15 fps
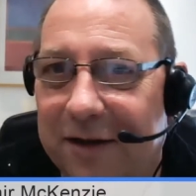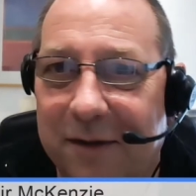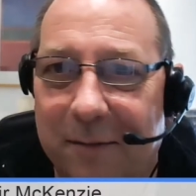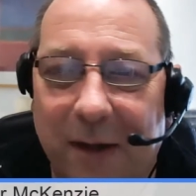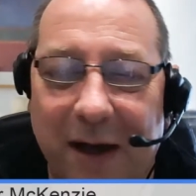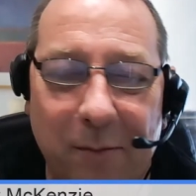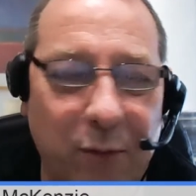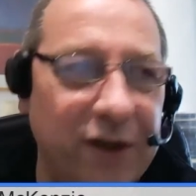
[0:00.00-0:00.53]

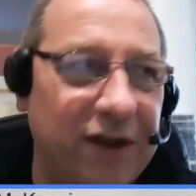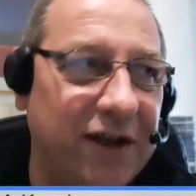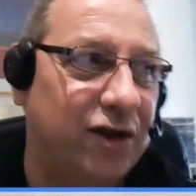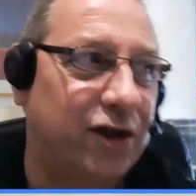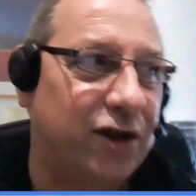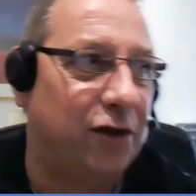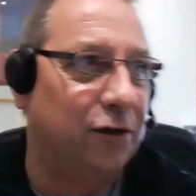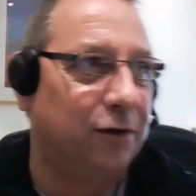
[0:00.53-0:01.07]
my
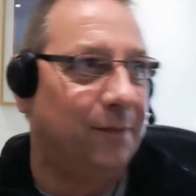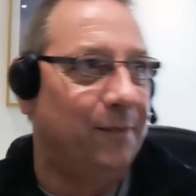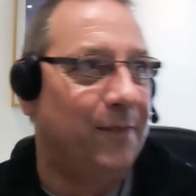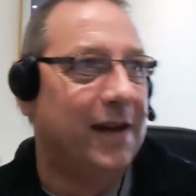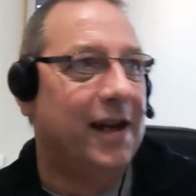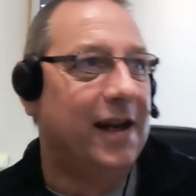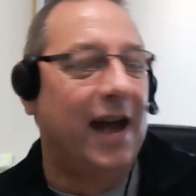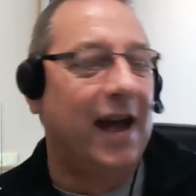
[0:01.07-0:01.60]
printing schedule
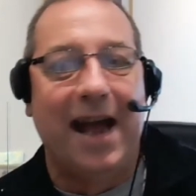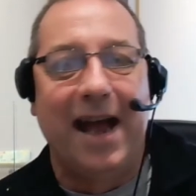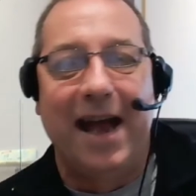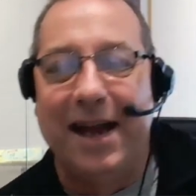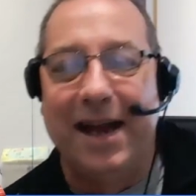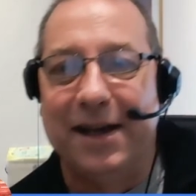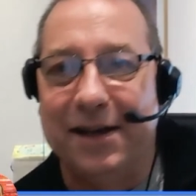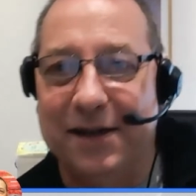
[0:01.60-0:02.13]

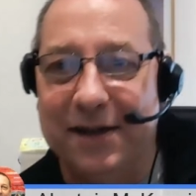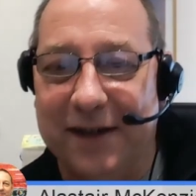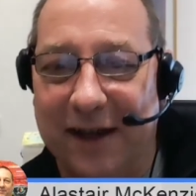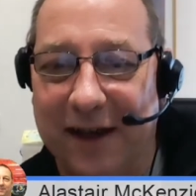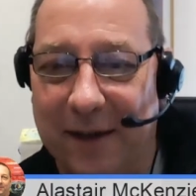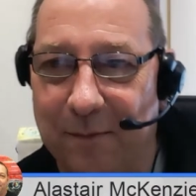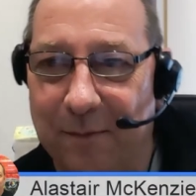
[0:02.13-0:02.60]
and